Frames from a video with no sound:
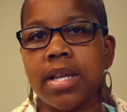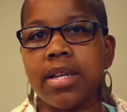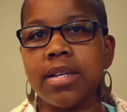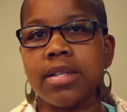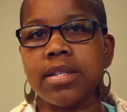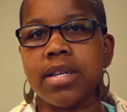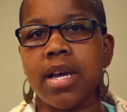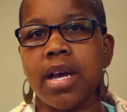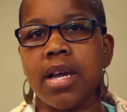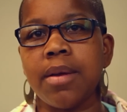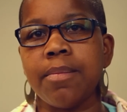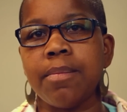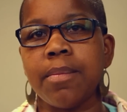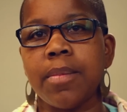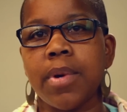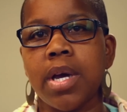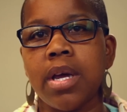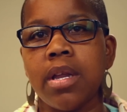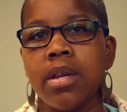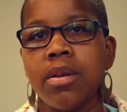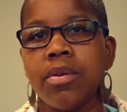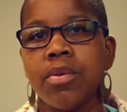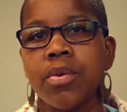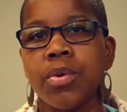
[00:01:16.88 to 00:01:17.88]
at the time,
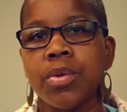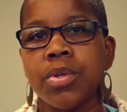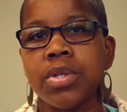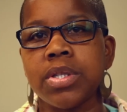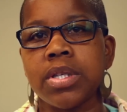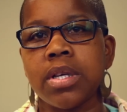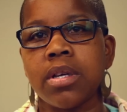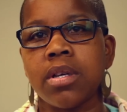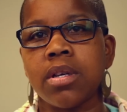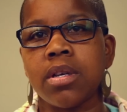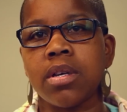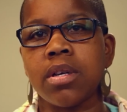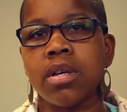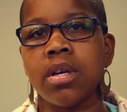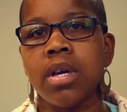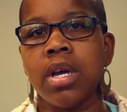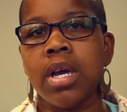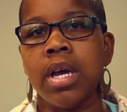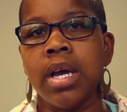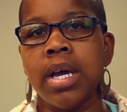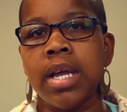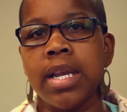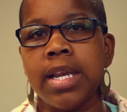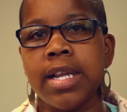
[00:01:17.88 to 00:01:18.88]
and who's a
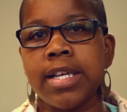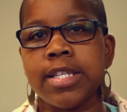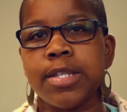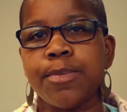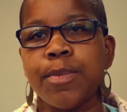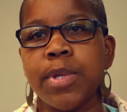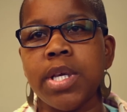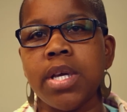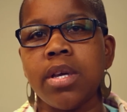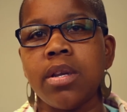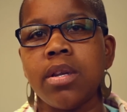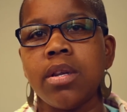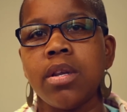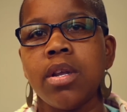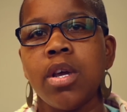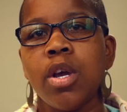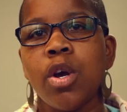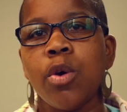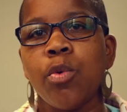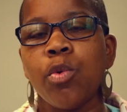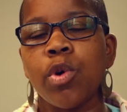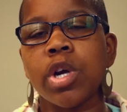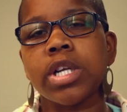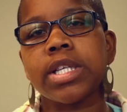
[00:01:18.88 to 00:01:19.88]
lesbian,
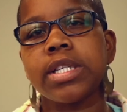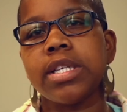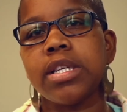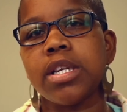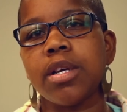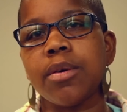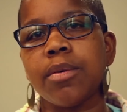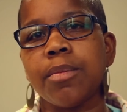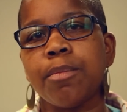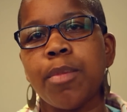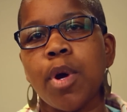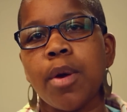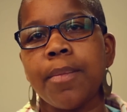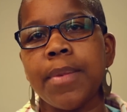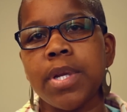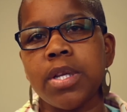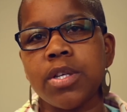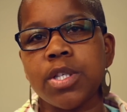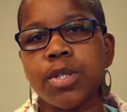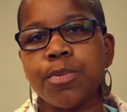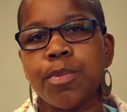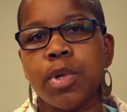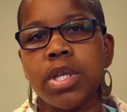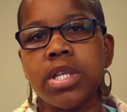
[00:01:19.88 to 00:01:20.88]
worked in the
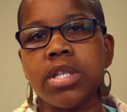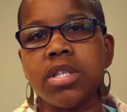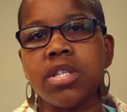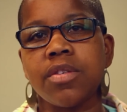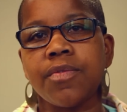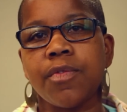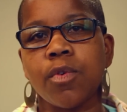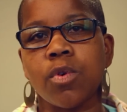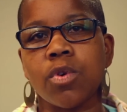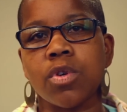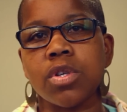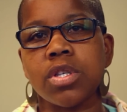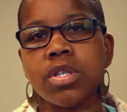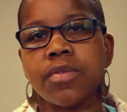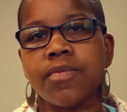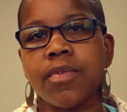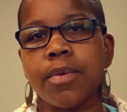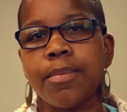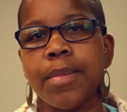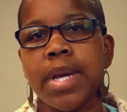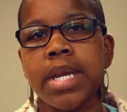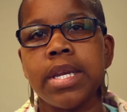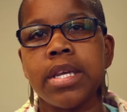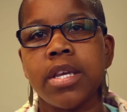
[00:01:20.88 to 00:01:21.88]
Barbados police force
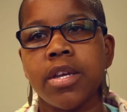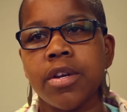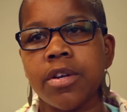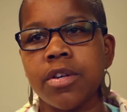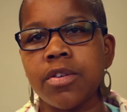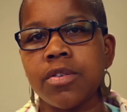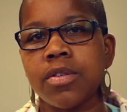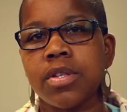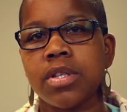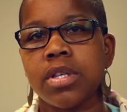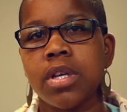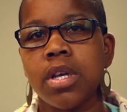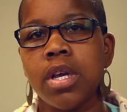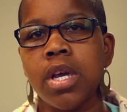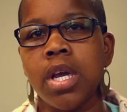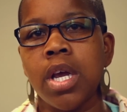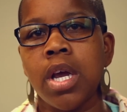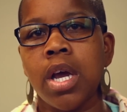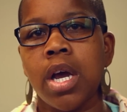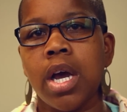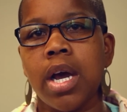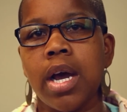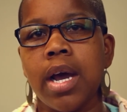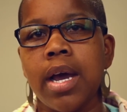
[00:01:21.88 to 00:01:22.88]
for many years,
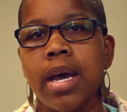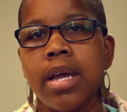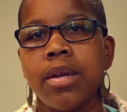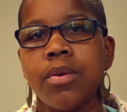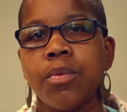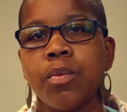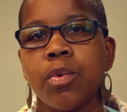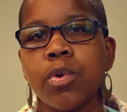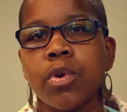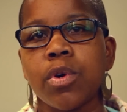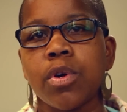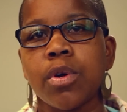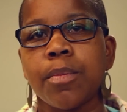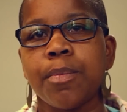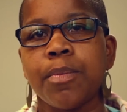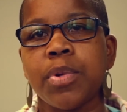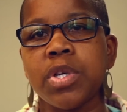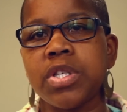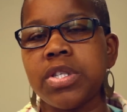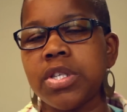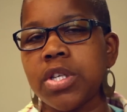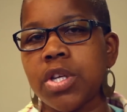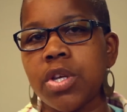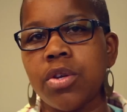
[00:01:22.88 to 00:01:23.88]
and were
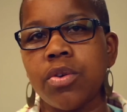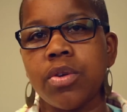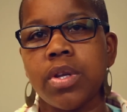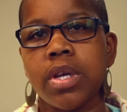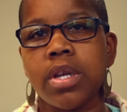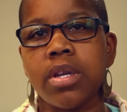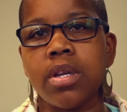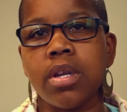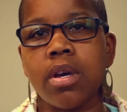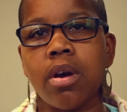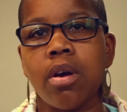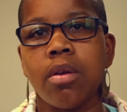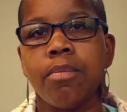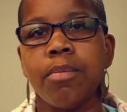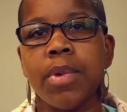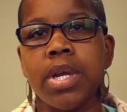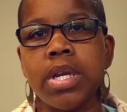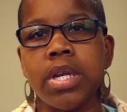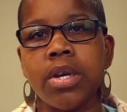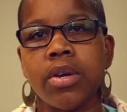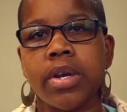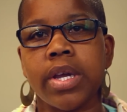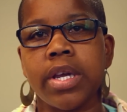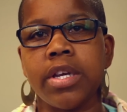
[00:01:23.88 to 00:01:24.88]
persecuted on
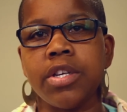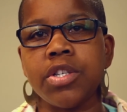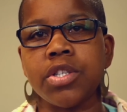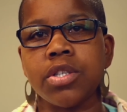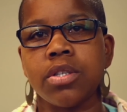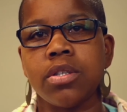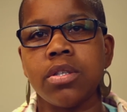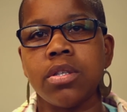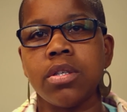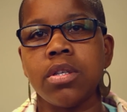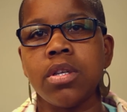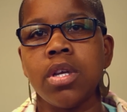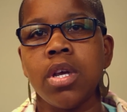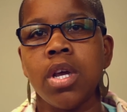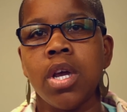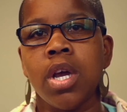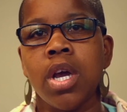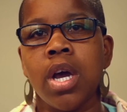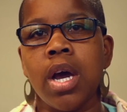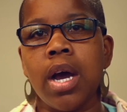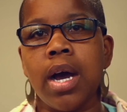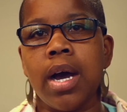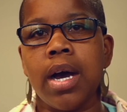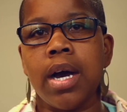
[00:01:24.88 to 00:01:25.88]
many occasions,
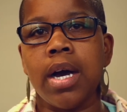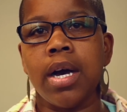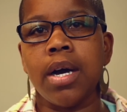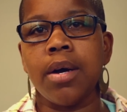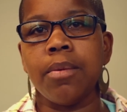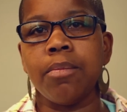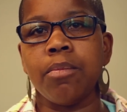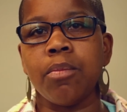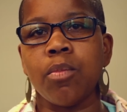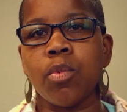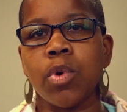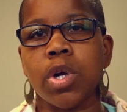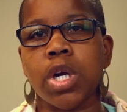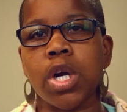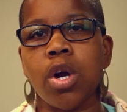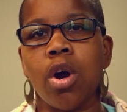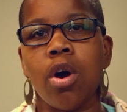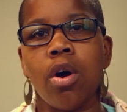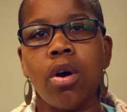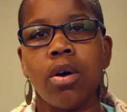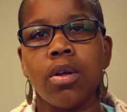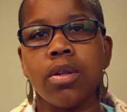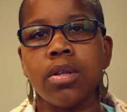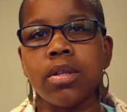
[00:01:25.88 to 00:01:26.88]
were
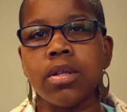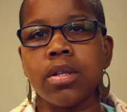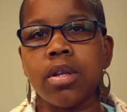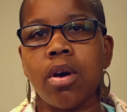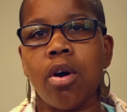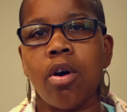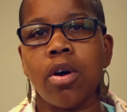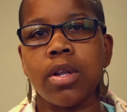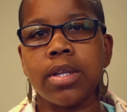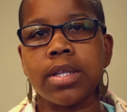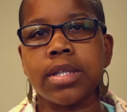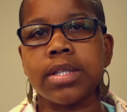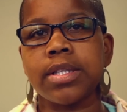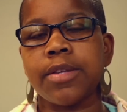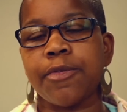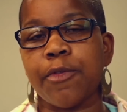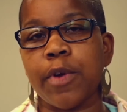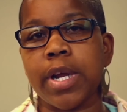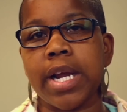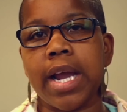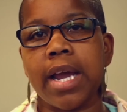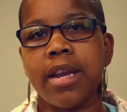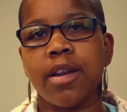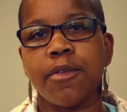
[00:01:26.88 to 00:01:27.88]
called all
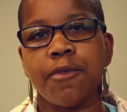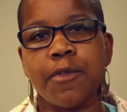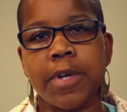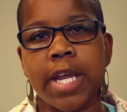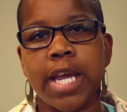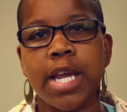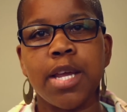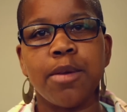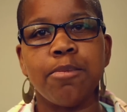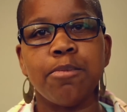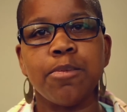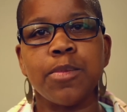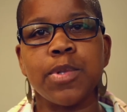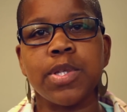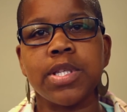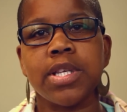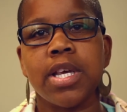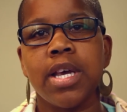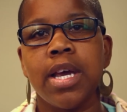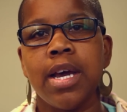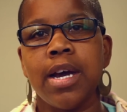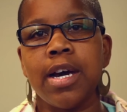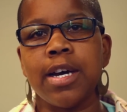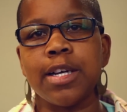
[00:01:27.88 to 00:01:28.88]
different kind of names.
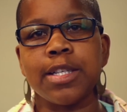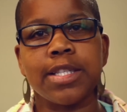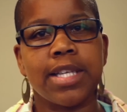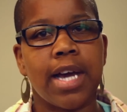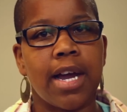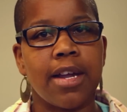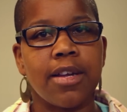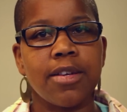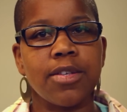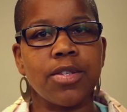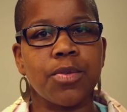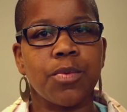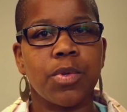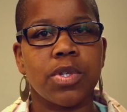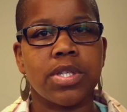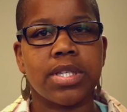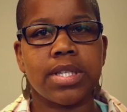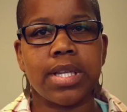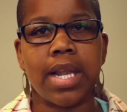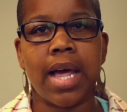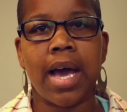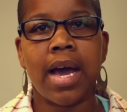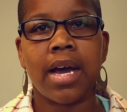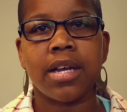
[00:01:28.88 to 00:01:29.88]
Her tires were
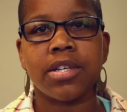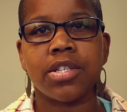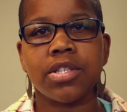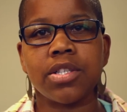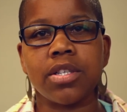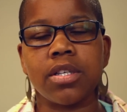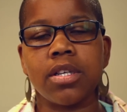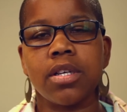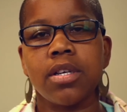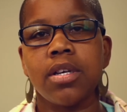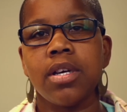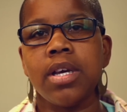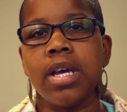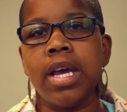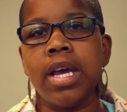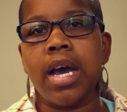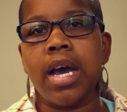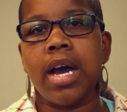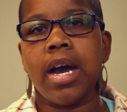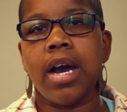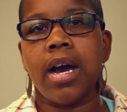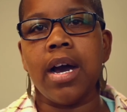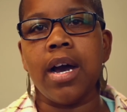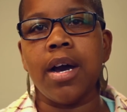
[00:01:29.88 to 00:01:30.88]
slashed
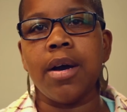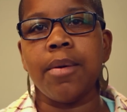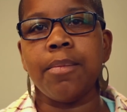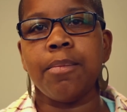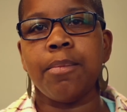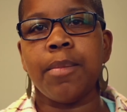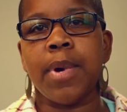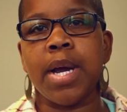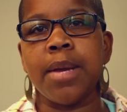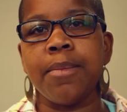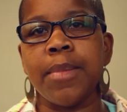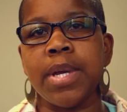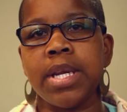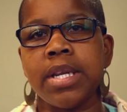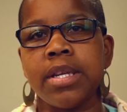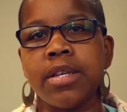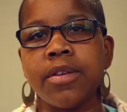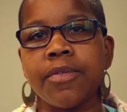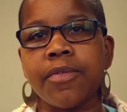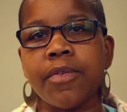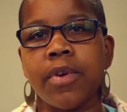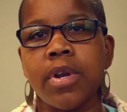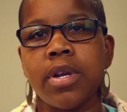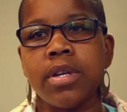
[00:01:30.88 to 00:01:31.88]
by many
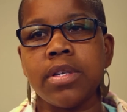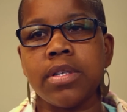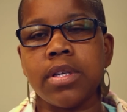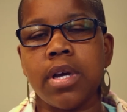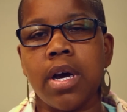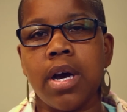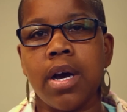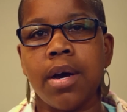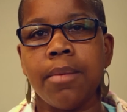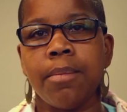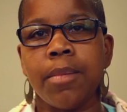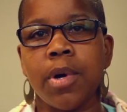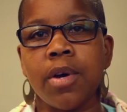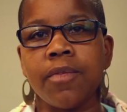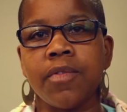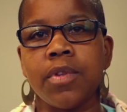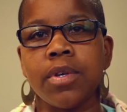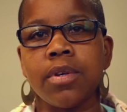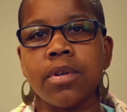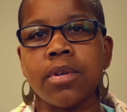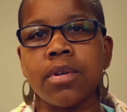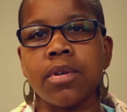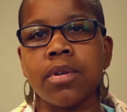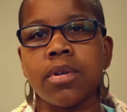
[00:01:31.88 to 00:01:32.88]
different of
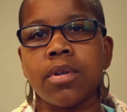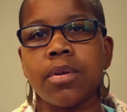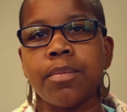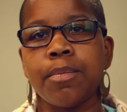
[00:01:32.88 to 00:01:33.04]
the